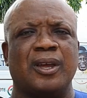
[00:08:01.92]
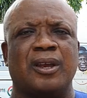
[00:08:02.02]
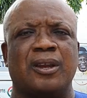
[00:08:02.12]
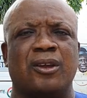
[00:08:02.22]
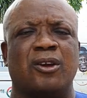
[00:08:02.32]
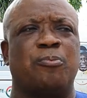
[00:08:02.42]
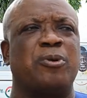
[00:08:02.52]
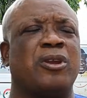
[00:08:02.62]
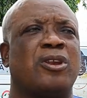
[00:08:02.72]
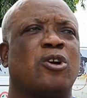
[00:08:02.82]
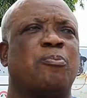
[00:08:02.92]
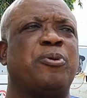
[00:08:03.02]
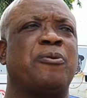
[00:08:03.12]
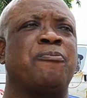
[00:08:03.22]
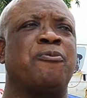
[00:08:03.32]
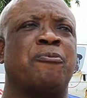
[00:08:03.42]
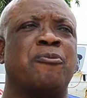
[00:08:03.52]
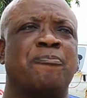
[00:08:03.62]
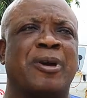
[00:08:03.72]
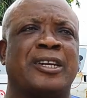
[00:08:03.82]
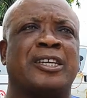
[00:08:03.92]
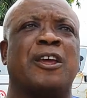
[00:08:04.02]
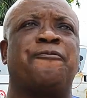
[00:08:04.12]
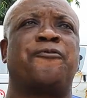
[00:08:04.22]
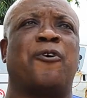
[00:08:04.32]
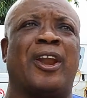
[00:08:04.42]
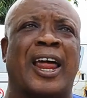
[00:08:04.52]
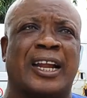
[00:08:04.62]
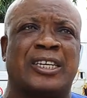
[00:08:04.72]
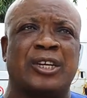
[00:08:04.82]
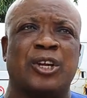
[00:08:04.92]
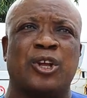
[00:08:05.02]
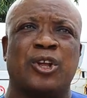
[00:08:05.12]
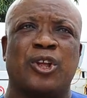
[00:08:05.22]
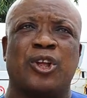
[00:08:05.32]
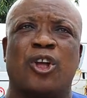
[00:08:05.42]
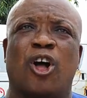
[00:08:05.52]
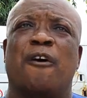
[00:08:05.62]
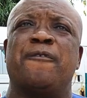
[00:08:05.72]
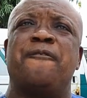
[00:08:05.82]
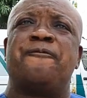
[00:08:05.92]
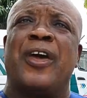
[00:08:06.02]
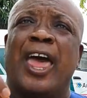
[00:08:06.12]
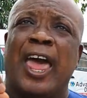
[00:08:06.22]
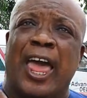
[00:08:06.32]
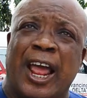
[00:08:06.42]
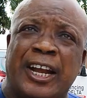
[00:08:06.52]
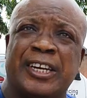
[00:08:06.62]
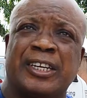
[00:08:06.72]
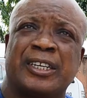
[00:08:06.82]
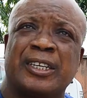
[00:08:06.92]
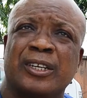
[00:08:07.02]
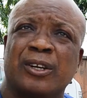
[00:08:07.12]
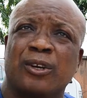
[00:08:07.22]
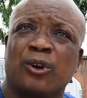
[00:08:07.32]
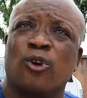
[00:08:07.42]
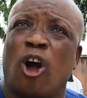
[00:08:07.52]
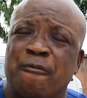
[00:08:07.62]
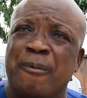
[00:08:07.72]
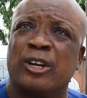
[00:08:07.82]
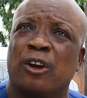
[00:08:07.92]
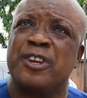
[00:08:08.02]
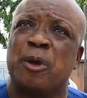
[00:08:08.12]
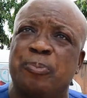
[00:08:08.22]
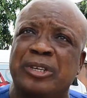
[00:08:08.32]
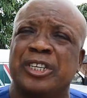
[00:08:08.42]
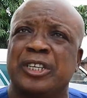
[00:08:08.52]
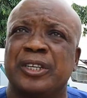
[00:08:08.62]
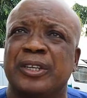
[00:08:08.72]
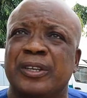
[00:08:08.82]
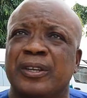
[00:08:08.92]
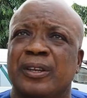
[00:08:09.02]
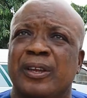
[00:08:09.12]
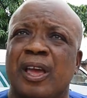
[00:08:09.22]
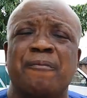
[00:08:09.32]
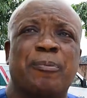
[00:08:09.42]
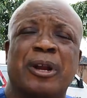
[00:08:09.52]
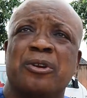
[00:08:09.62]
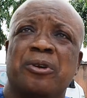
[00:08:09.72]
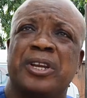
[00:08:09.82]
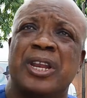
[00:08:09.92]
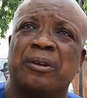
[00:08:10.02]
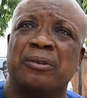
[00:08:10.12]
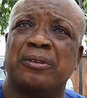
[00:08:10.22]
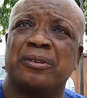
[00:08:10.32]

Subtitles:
18th? The Obi movement is a fallout of the failed government of the APC. Everybody know it now.